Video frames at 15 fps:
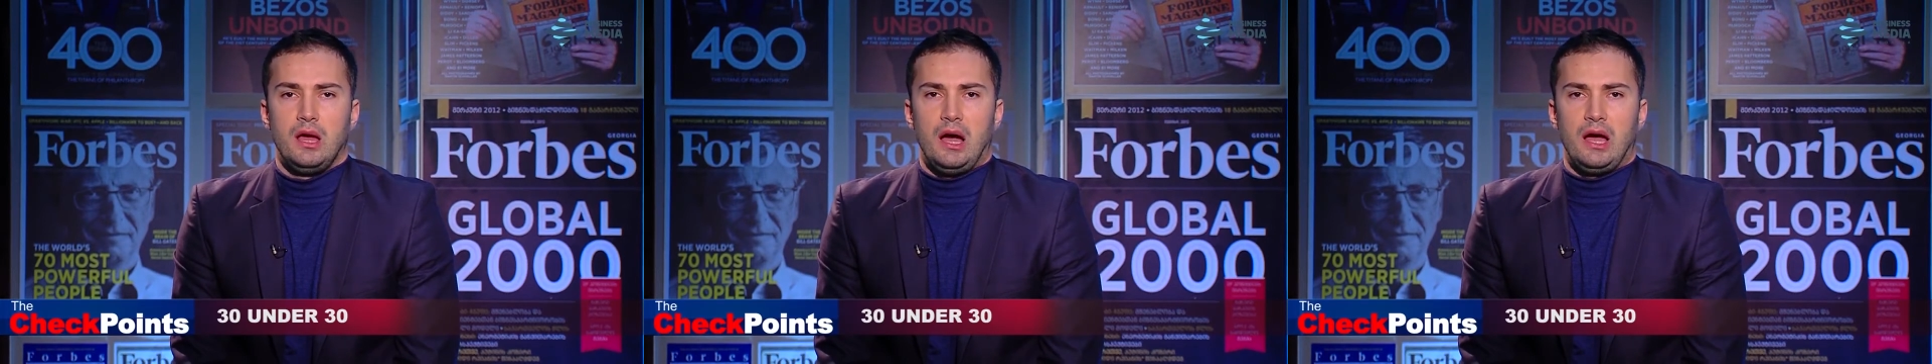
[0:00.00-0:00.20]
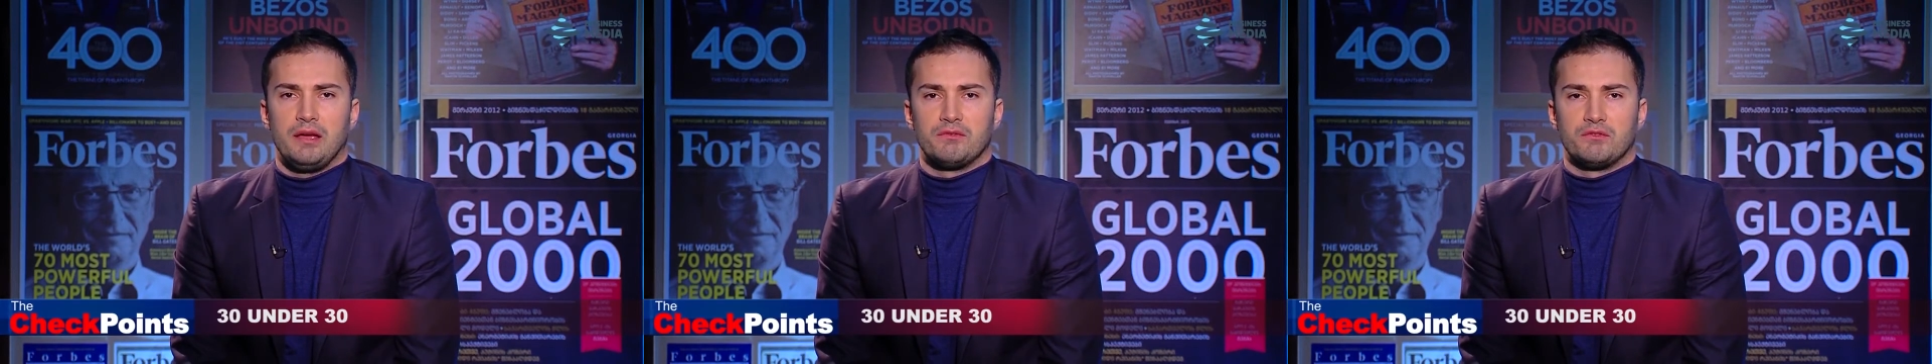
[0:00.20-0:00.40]

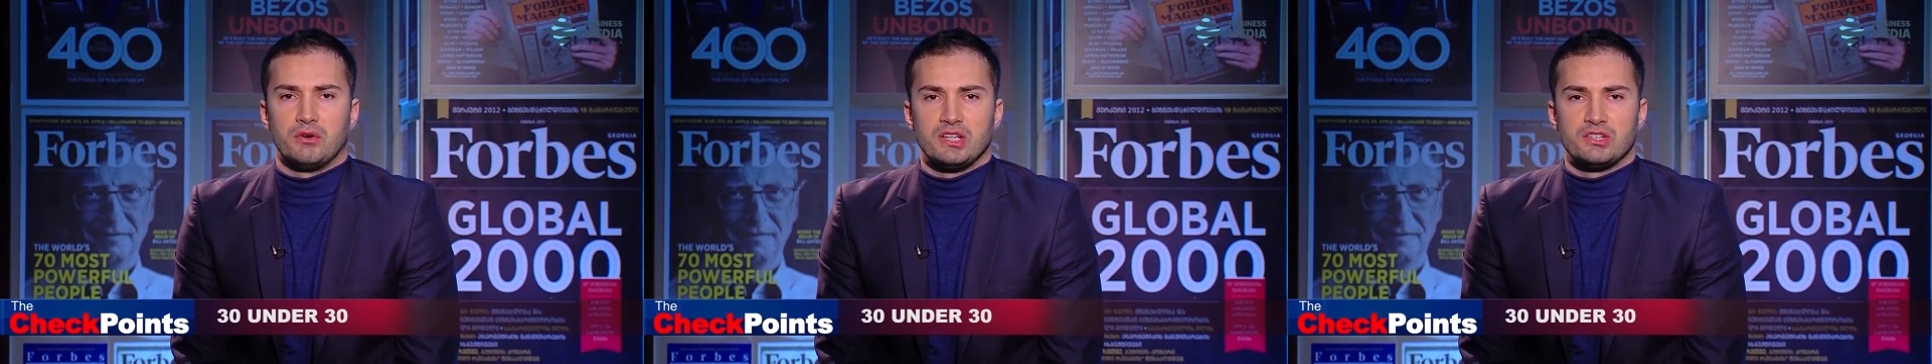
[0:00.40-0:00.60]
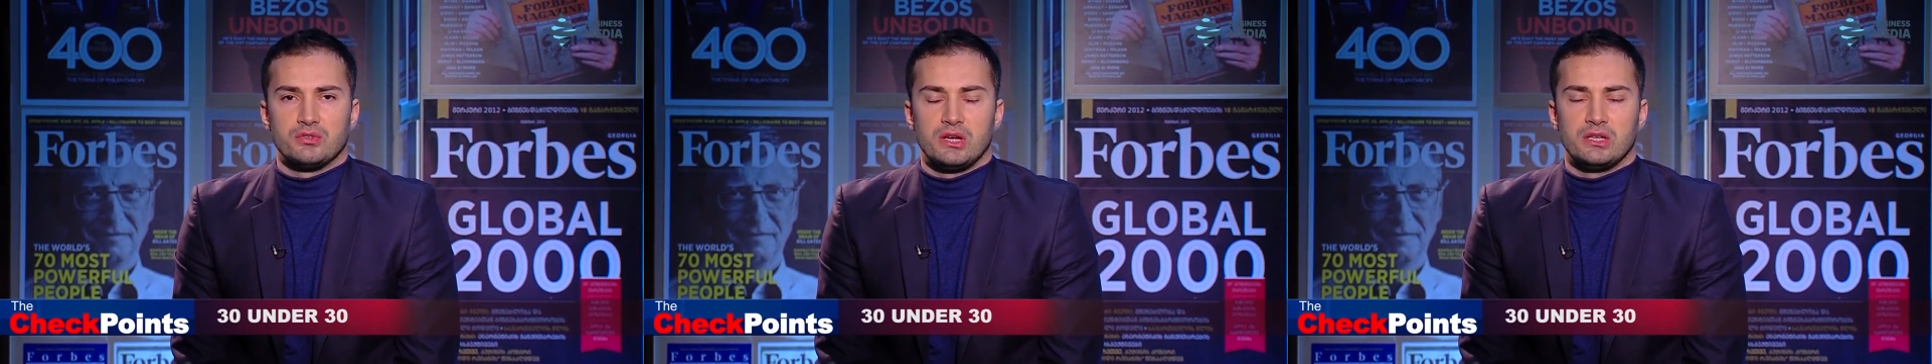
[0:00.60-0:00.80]
I have
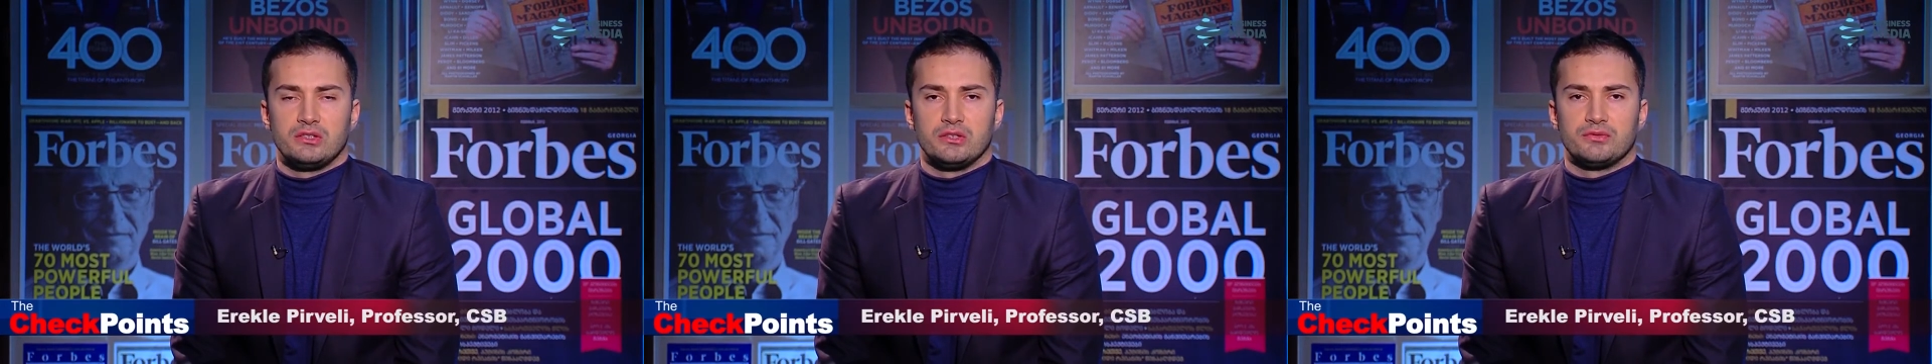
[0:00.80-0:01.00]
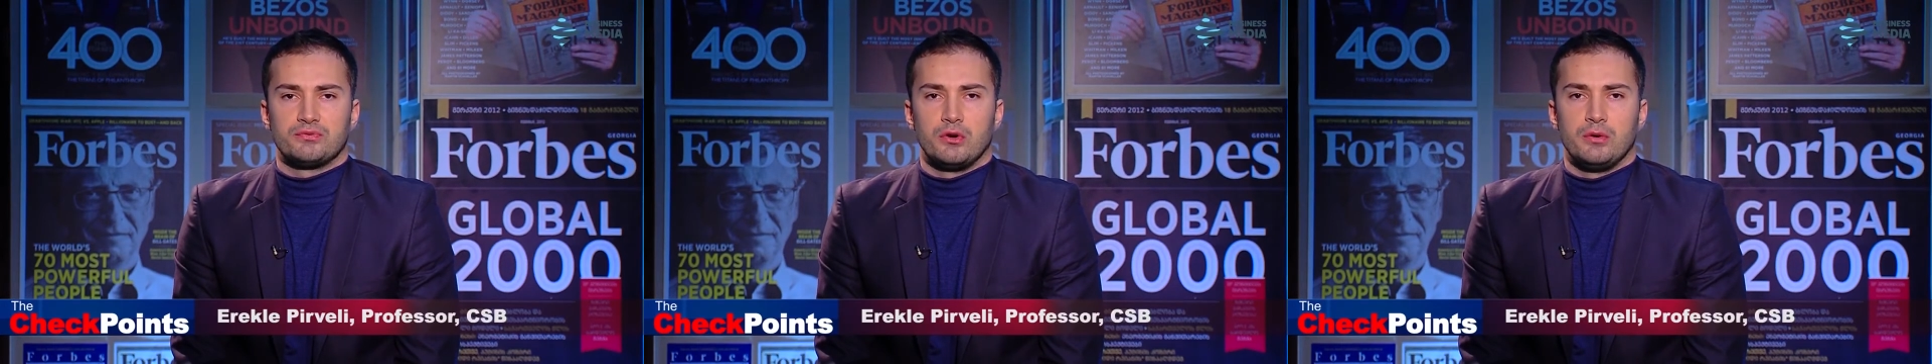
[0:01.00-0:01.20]

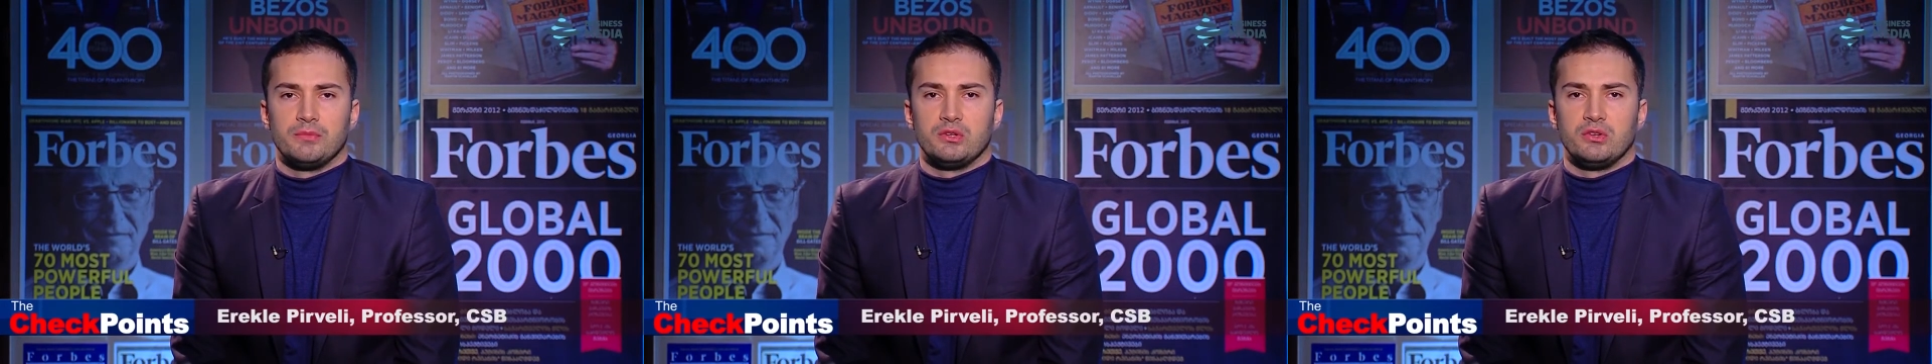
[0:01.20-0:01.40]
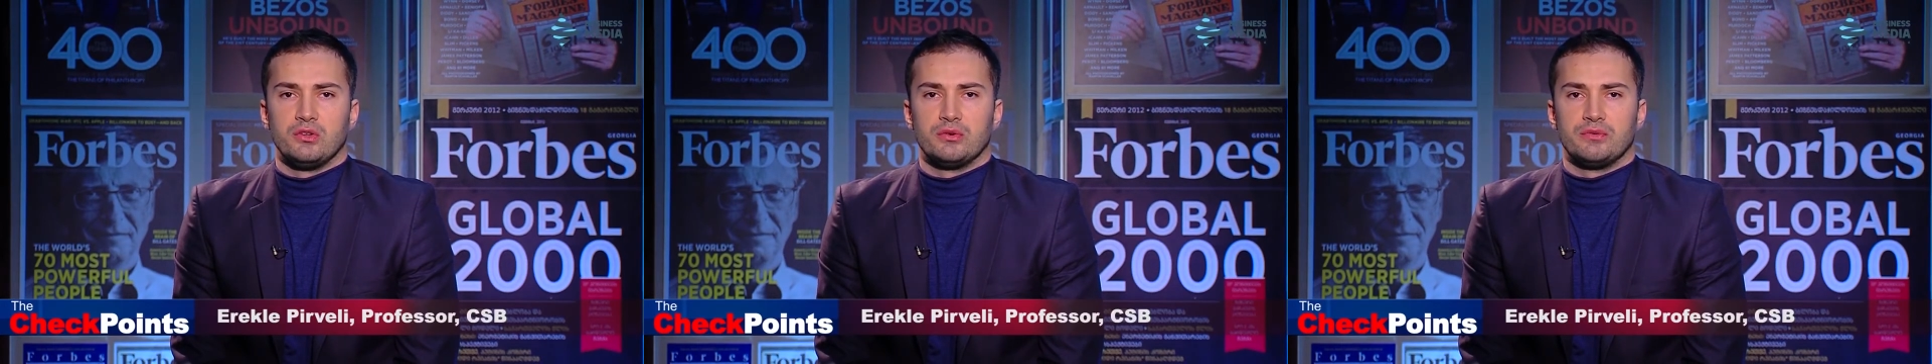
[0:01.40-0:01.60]
graduated from
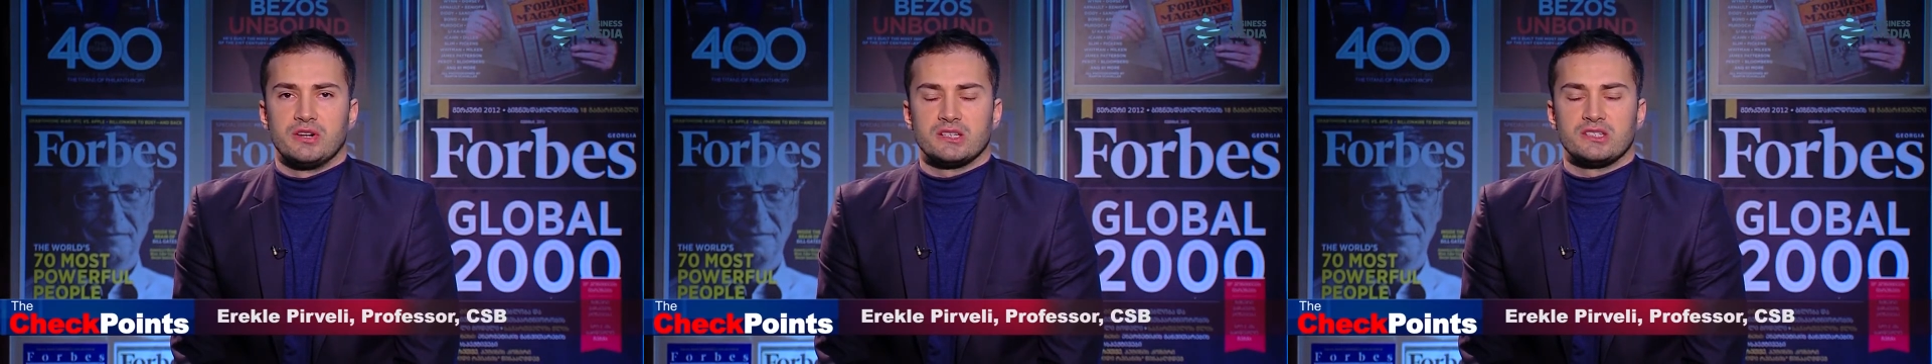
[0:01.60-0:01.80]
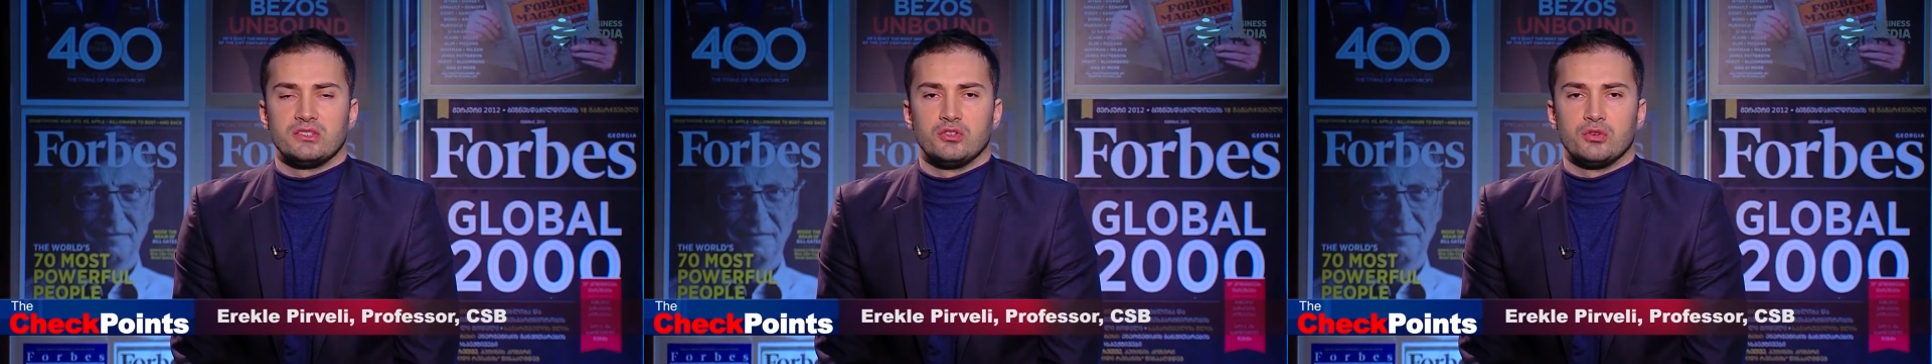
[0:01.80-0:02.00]
the
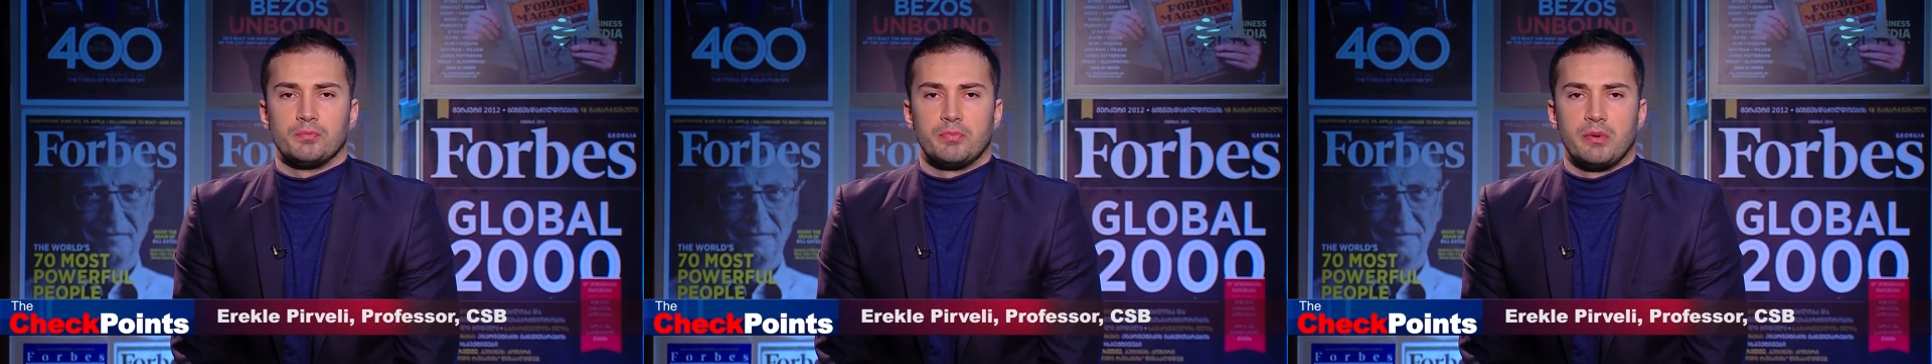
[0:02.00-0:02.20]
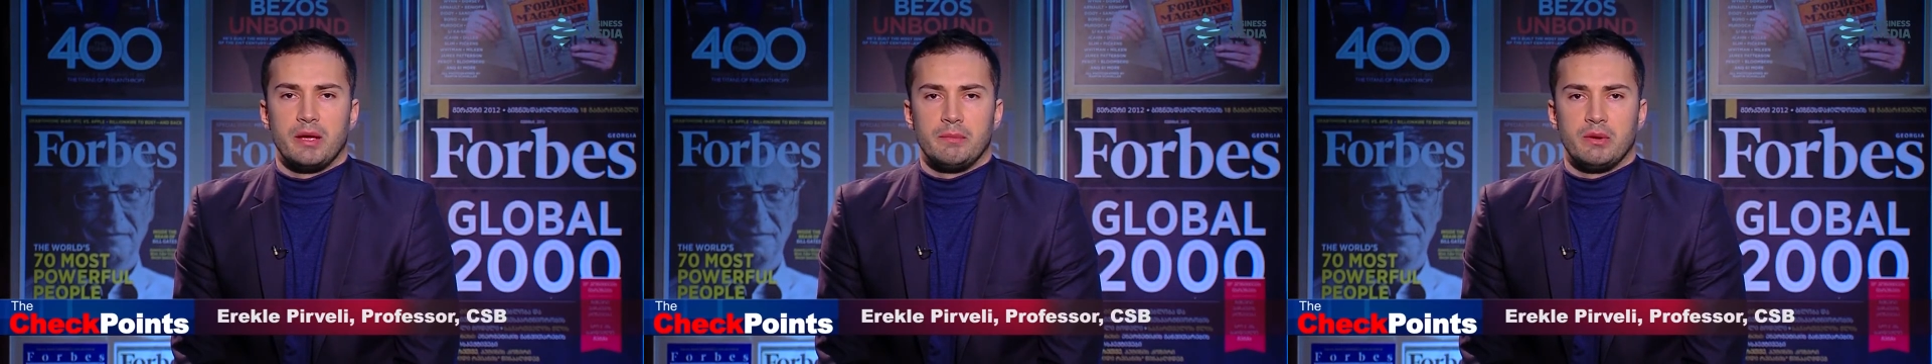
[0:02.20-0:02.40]
University
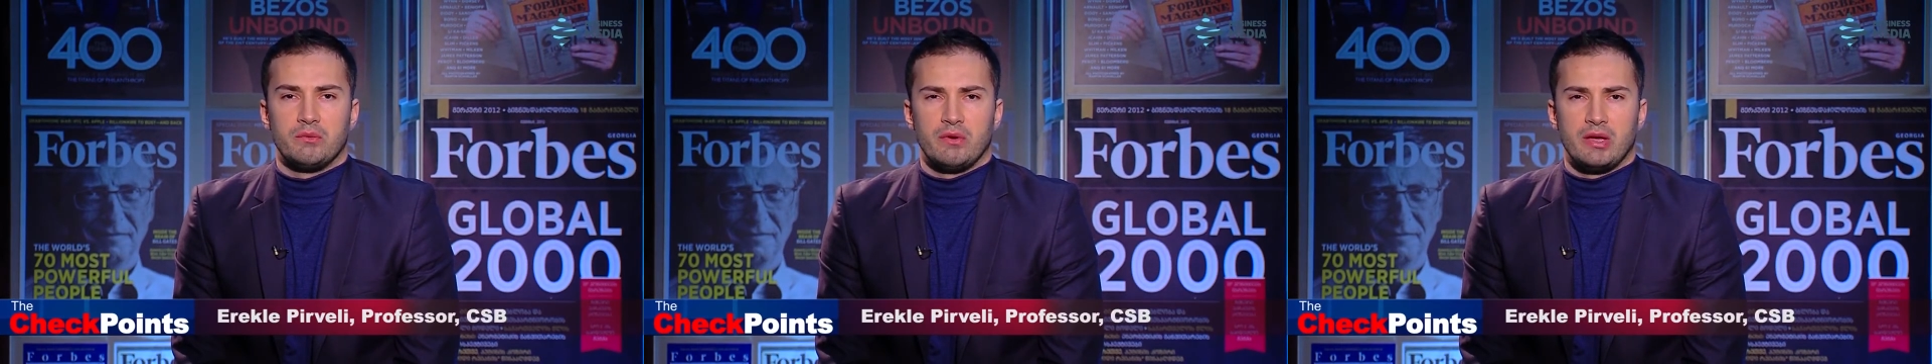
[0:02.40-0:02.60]
of Bremen